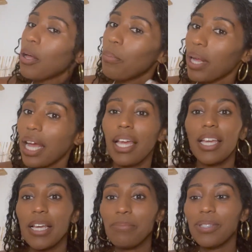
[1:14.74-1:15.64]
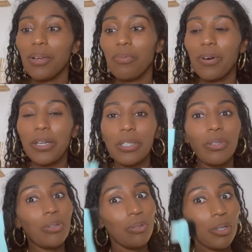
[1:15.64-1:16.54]
but I am someone
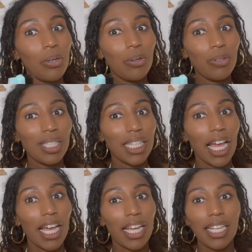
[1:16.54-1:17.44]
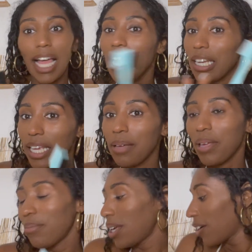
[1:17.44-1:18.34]
who knows that how to lay a
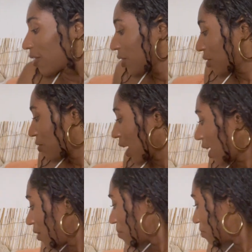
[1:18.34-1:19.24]
baby hair or two, right?